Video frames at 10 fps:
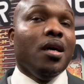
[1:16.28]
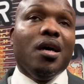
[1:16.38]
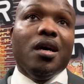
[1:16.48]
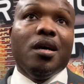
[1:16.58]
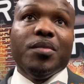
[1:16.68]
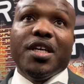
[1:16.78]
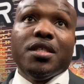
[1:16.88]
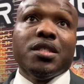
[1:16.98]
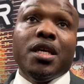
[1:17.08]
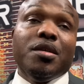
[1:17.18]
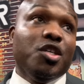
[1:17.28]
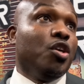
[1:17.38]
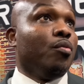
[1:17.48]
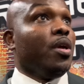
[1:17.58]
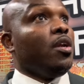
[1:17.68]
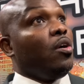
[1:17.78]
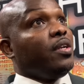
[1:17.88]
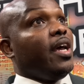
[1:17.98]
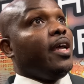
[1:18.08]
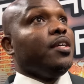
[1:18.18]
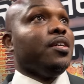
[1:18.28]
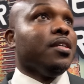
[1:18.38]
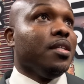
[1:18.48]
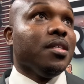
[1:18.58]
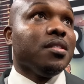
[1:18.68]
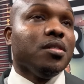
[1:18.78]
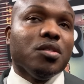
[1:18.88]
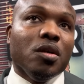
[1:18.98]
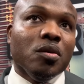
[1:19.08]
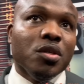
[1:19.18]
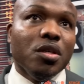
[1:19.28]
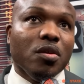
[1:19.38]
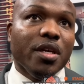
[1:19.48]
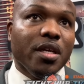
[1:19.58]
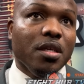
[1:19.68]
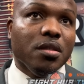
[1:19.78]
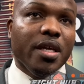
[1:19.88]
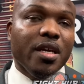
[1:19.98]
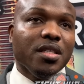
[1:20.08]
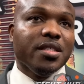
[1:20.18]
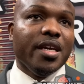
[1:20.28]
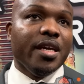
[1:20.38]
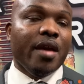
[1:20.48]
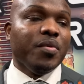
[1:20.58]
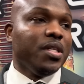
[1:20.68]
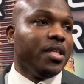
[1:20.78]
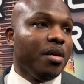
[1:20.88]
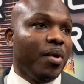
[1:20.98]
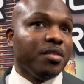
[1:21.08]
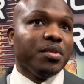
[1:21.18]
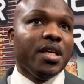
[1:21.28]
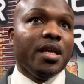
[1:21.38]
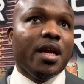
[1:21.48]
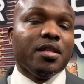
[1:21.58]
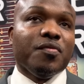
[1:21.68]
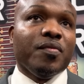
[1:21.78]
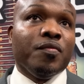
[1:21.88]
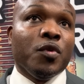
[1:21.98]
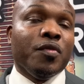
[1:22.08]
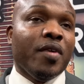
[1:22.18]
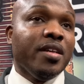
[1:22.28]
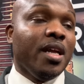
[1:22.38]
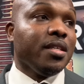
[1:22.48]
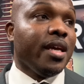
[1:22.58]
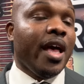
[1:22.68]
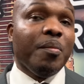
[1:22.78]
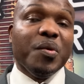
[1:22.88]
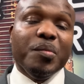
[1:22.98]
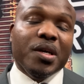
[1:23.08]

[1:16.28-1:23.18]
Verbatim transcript: They're going to say, you're going to run all night. You're going to this. So, you know, they're going to say everything they possibly can for the fight not to happen.